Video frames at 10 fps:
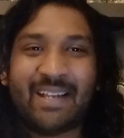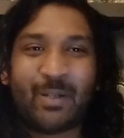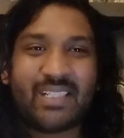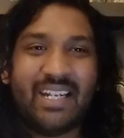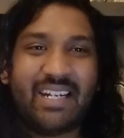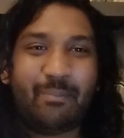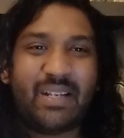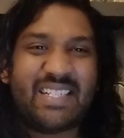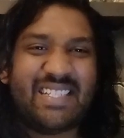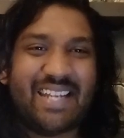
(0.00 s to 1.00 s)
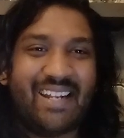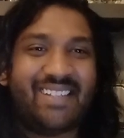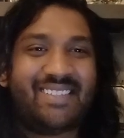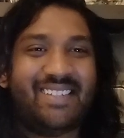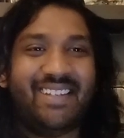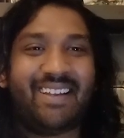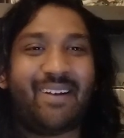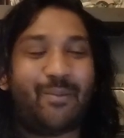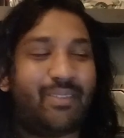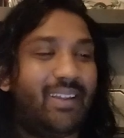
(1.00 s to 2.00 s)
a little bit jealousy kind
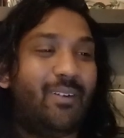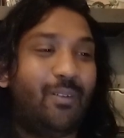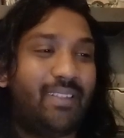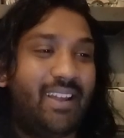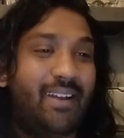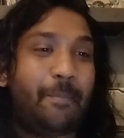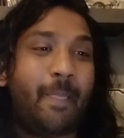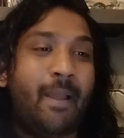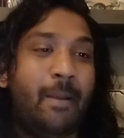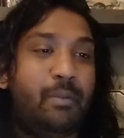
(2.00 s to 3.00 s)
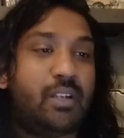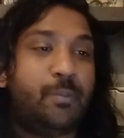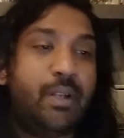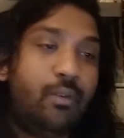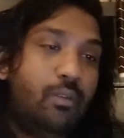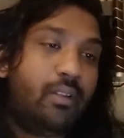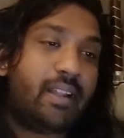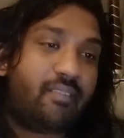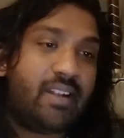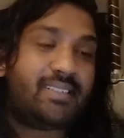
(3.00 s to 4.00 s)
of thing over there, because we do know that
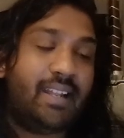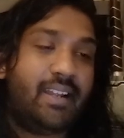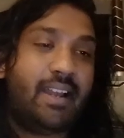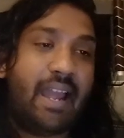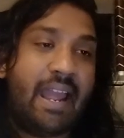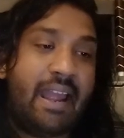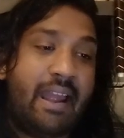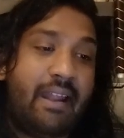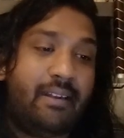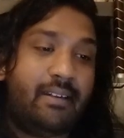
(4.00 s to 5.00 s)
Renslayer and